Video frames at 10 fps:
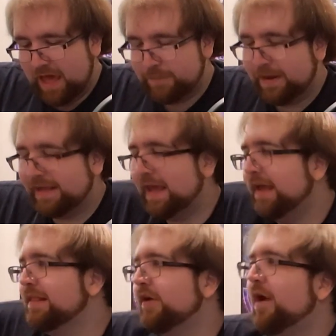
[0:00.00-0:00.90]
And by
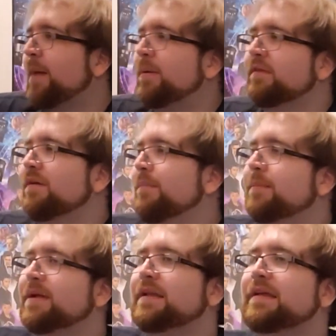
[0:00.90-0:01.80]
kicking the crap out of him,
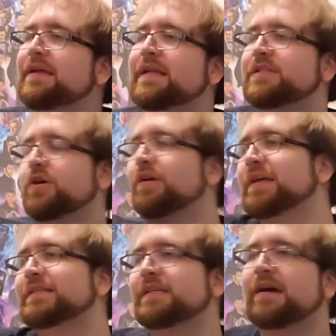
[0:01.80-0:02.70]
I mean he
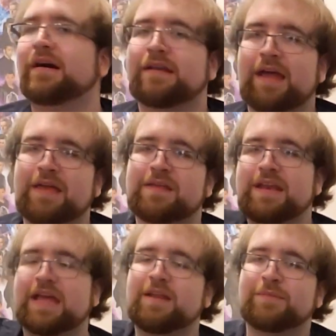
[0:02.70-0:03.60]
took his gun and
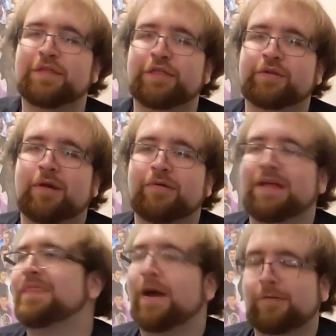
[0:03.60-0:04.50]
then hit him in the
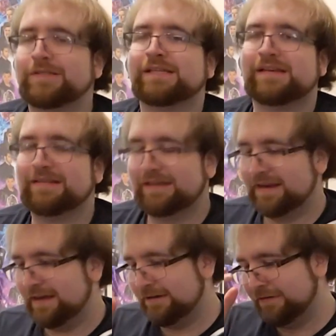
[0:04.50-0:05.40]
throat, and that was it,
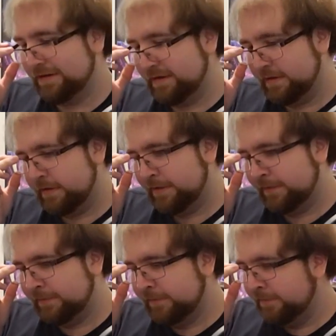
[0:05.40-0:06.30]
you know.
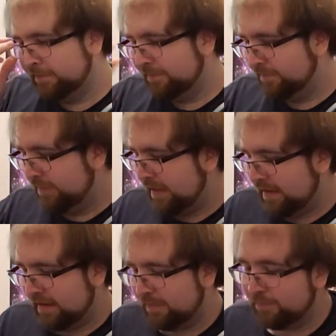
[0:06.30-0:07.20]

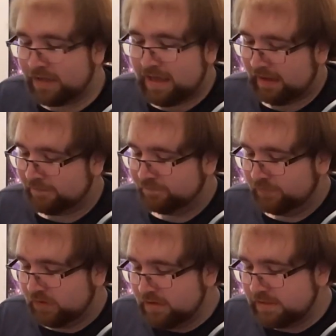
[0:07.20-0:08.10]
Uh, but yeah,
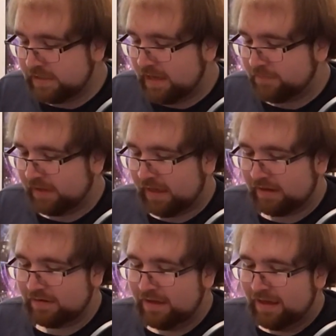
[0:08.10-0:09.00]
good to see him
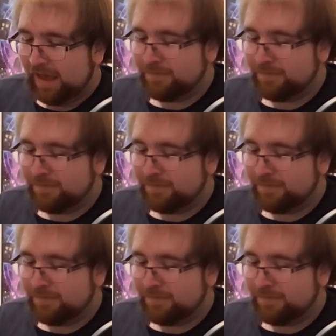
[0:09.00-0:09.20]
again.